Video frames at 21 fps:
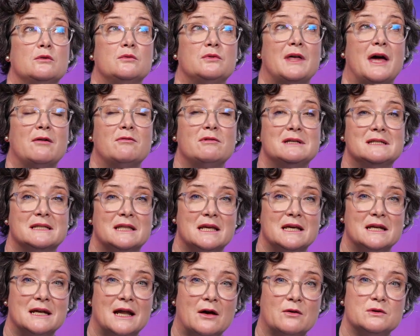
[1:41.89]
there is
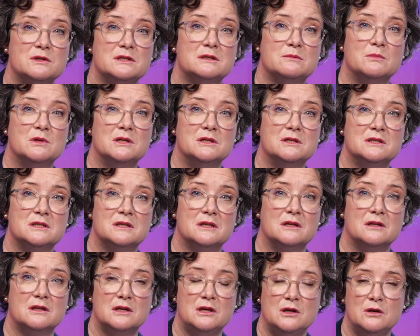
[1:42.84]
the announcement
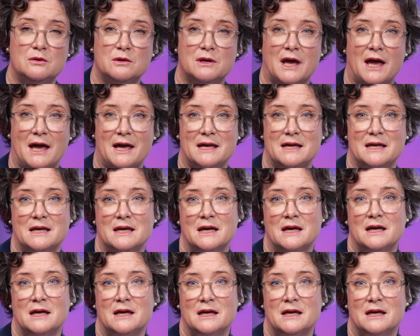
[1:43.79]
that the UK